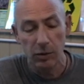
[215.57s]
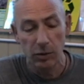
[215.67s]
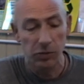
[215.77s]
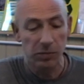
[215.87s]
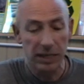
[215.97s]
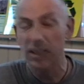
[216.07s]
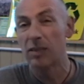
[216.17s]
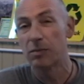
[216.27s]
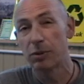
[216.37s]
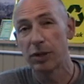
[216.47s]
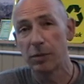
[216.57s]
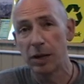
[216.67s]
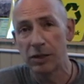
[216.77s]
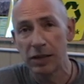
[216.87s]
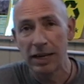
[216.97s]
which means pretty
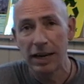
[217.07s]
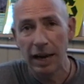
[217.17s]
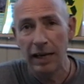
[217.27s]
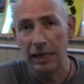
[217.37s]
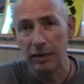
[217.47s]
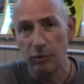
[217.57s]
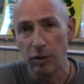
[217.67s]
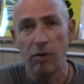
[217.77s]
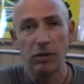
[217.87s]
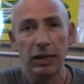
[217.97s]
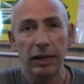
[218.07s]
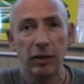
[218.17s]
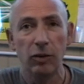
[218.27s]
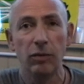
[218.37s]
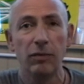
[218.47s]
much any road
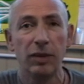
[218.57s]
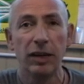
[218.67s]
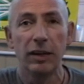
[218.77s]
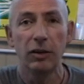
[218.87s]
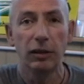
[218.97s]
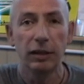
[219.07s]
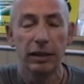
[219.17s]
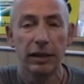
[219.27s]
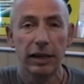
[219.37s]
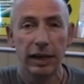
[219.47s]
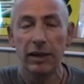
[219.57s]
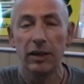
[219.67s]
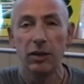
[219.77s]
legal vehicle in